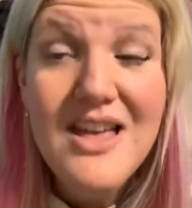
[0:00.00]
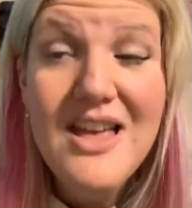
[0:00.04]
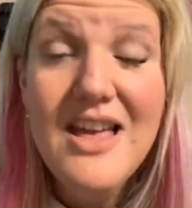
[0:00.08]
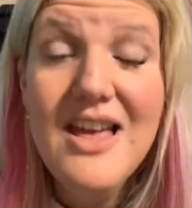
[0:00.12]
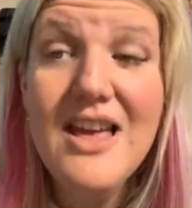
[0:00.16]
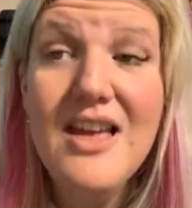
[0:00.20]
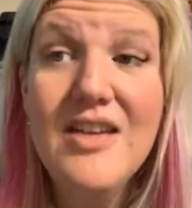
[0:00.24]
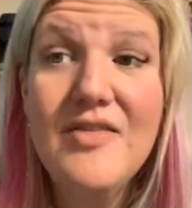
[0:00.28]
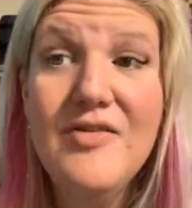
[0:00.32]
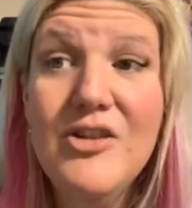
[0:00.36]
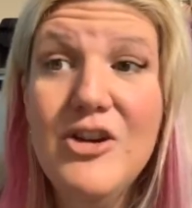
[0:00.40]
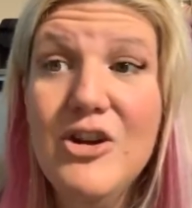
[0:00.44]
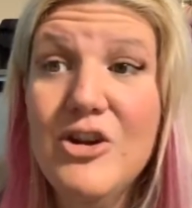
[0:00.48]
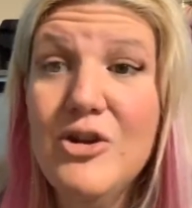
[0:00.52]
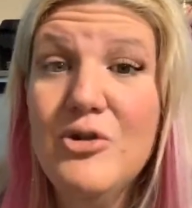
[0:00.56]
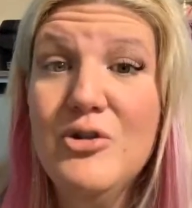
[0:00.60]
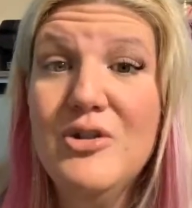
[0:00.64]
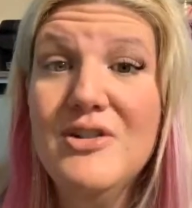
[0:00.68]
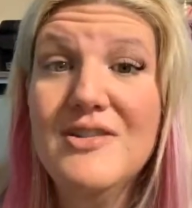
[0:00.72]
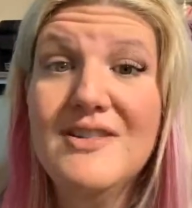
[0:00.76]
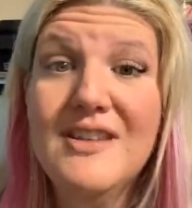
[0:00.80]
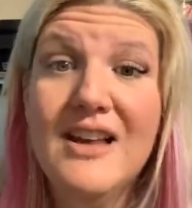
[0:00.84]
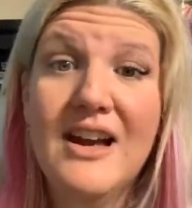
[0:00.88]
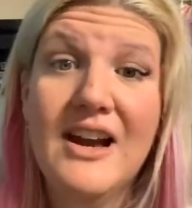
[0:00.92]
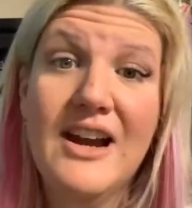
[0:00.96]
If you
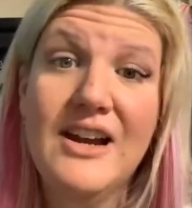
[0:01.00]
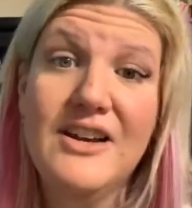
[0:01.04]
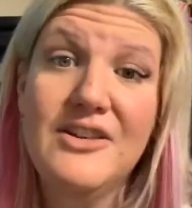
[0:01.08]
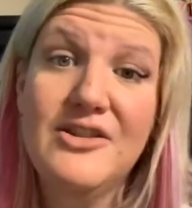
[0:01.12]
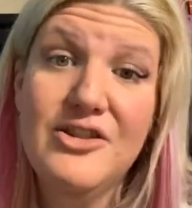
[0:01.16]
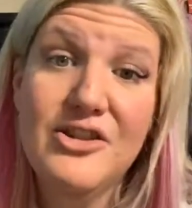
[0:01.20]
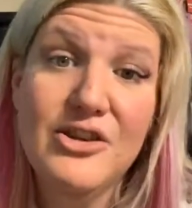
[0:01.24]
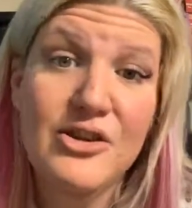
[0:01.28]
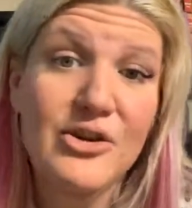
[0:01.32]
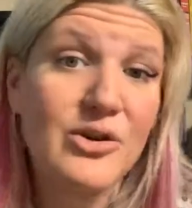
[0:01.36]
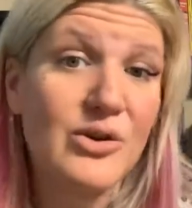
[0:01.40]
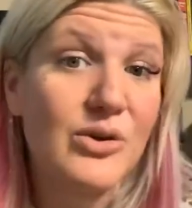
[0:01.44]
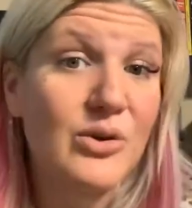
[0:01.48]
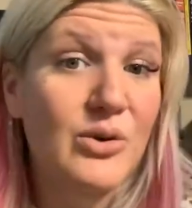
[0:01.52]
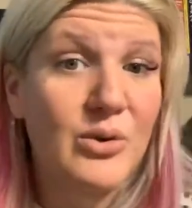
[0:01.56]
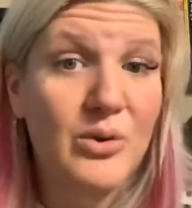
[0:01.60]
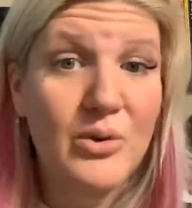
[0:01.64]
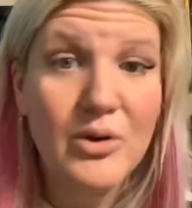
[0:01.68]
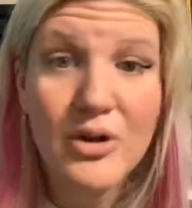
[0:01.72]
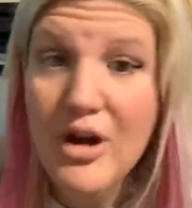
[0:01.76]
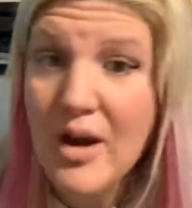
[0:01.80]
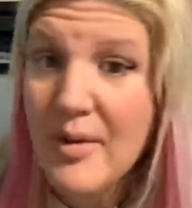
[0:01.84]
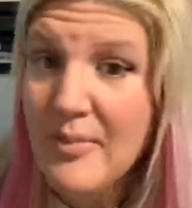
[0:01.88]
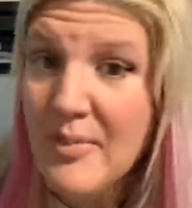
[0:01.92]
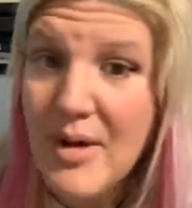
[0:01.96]
decide
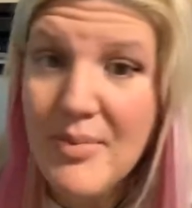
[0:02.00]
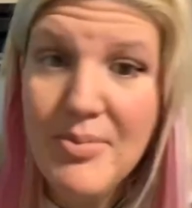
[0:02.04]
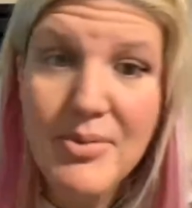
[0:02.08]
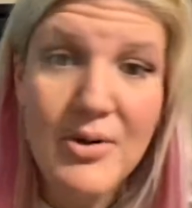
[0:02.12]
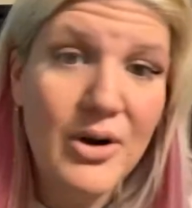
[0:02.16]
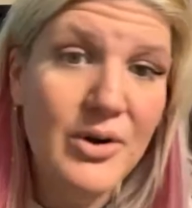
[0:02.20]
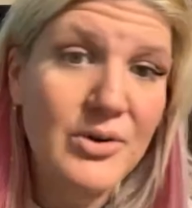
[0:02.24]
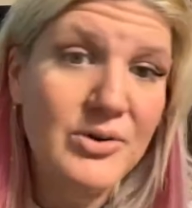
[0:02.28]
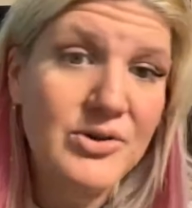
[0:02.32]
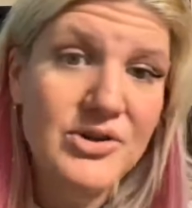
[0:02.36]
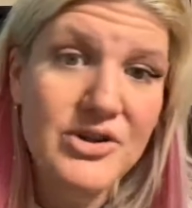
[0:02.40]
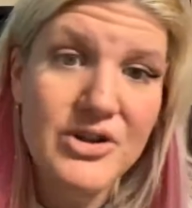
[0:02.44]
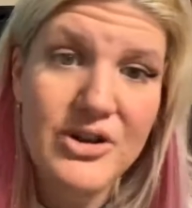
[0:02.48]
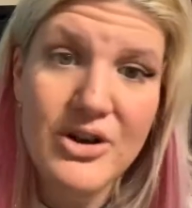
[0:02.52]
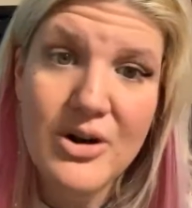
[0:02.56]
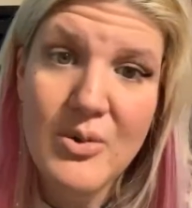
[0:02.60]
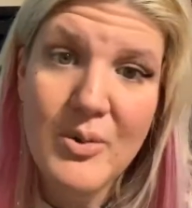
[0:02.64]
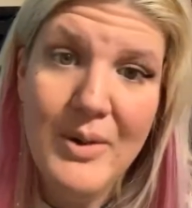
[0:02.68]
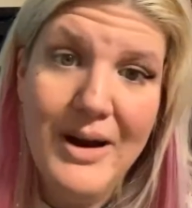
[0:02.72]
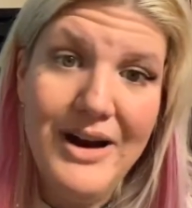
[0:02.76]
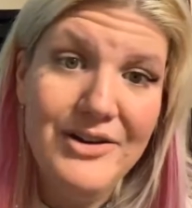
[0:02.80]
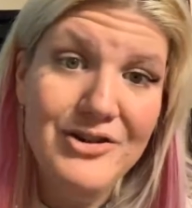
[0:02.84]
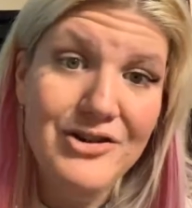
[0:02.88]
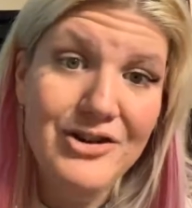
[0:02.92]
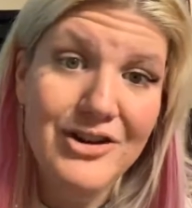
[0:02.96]
to approach your
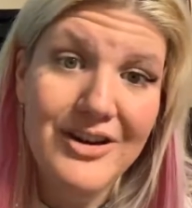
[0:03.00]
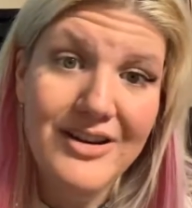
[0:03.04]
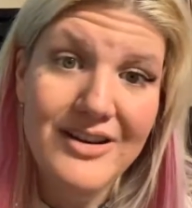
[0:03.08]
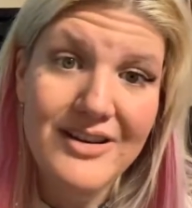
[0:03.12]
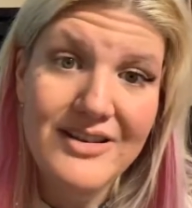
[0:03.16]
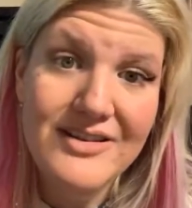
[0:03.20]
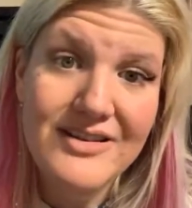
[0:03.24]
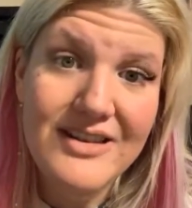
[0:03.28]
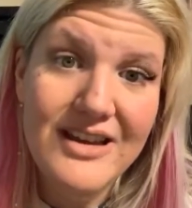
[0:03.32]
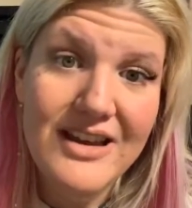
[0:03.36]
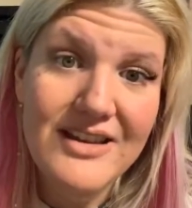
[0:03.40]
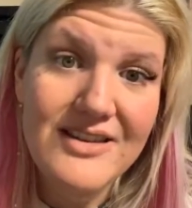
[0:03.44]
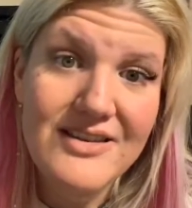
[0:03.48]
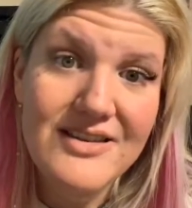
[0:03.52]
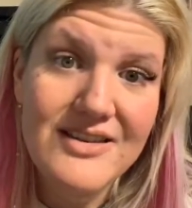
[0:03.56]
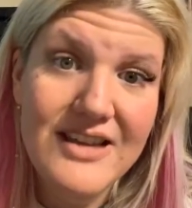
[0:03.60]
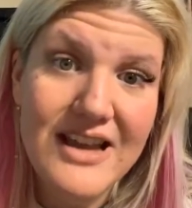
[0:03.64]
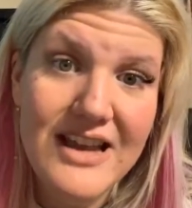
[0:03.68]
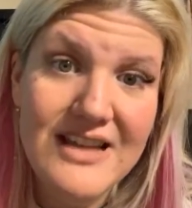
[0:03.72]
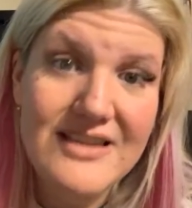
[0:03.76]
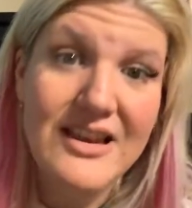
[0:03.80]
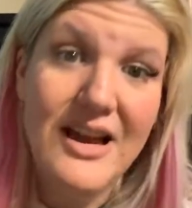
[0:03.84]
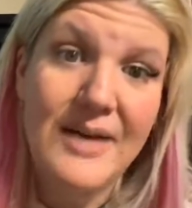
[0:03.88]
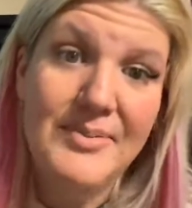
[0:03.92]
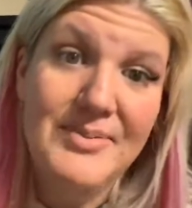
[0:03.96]
waitress,
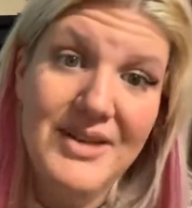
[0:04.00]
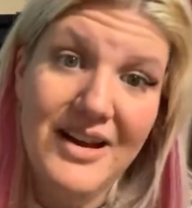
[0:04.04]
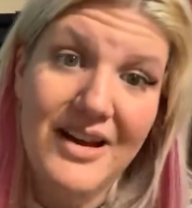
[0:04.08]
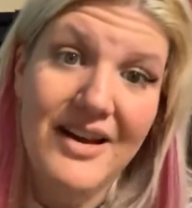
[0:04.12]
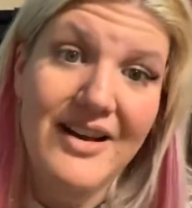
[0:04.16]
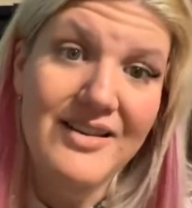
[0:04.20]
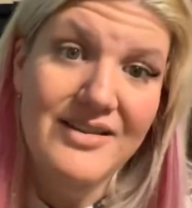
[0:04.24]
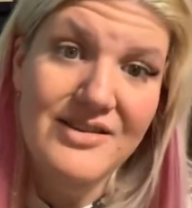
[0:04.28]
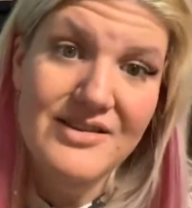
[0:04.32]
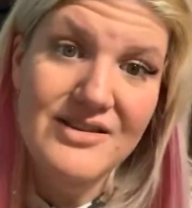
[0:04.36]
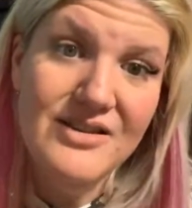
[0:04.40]
it's up to us.